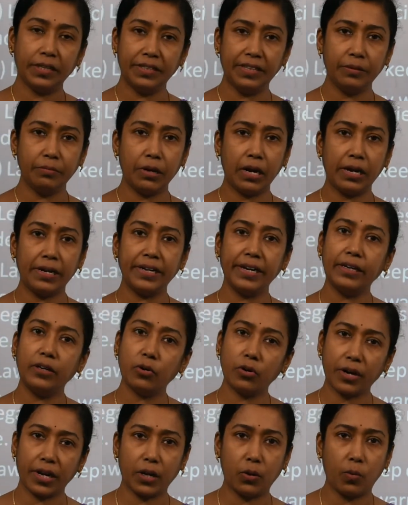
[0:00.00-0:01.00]
demanded
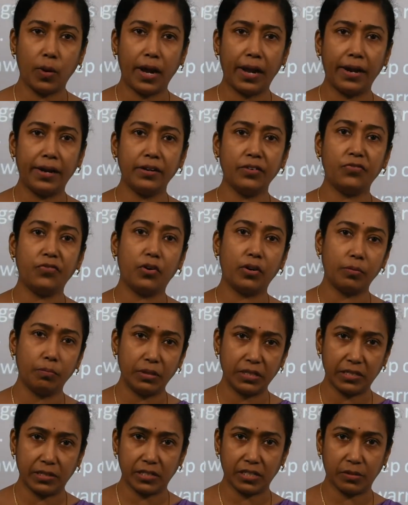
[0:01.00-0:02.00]
or required for a
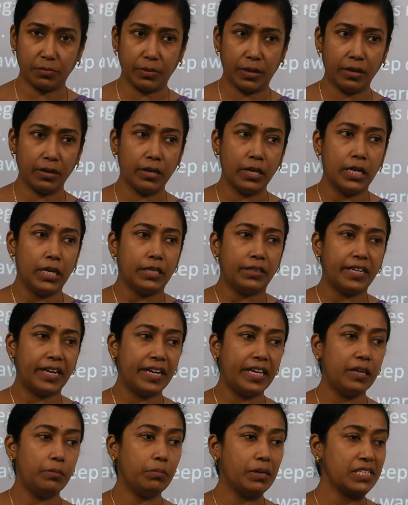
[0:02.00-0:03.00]
businessman
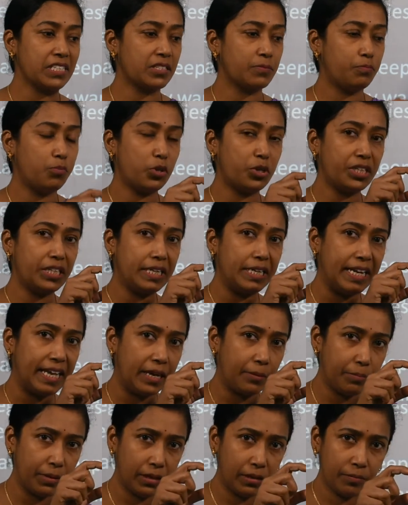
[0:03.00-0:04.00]
that he must put a
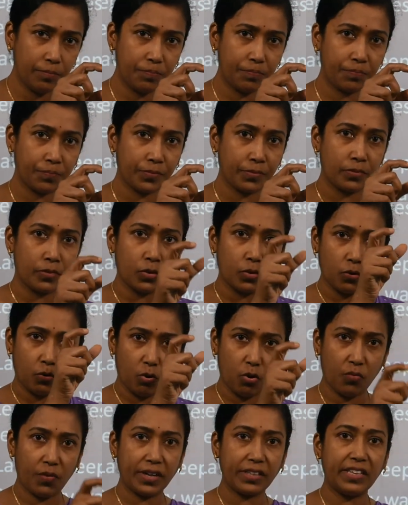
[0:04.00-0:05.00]
label
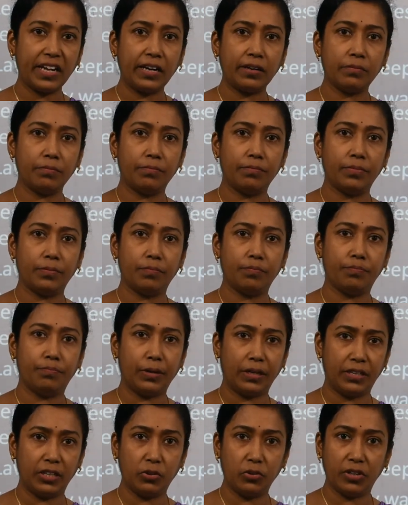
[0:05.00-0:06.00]
over that
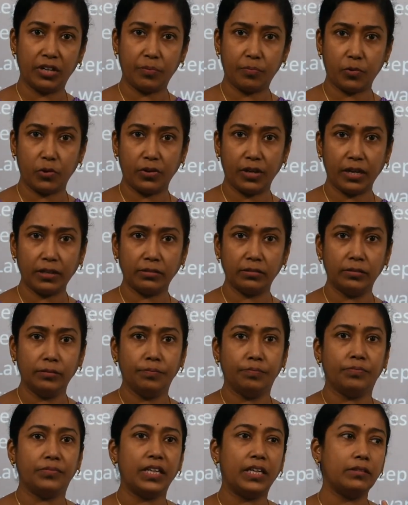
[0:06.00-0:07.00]
particular product,
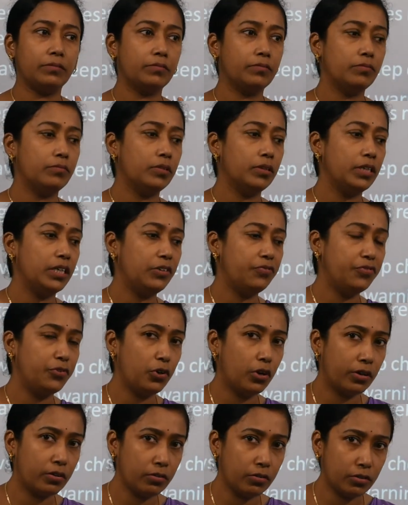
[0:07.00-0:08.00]
that if
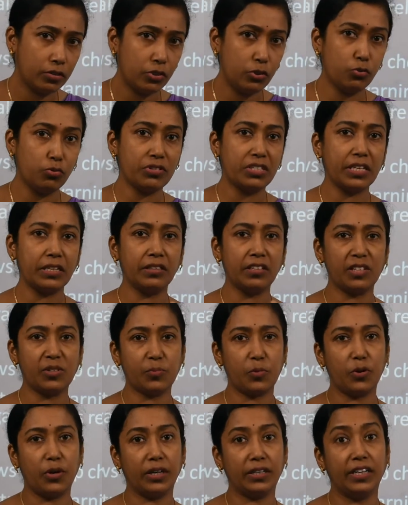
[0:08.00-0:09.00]
you are using
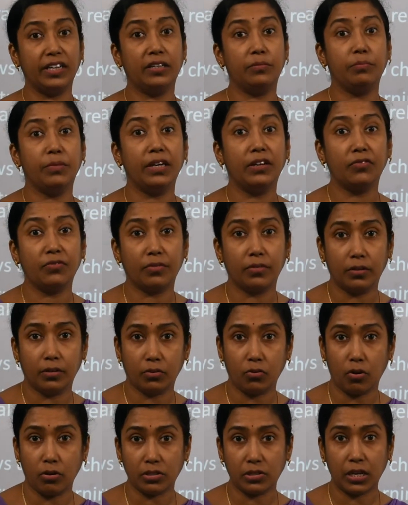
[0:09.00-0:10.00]
this product, it may
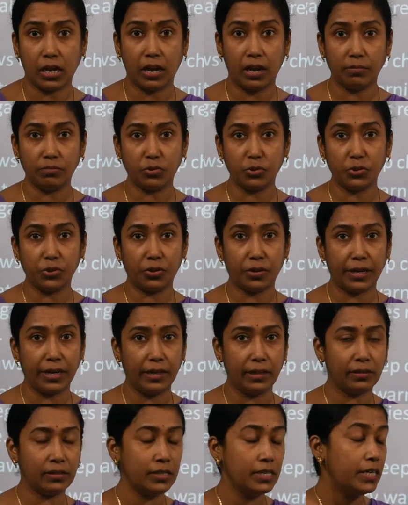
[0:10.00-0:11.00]
cause harm to your
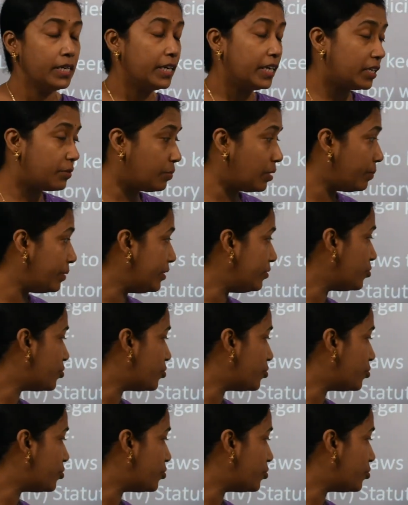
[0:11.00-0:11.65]
health, it may be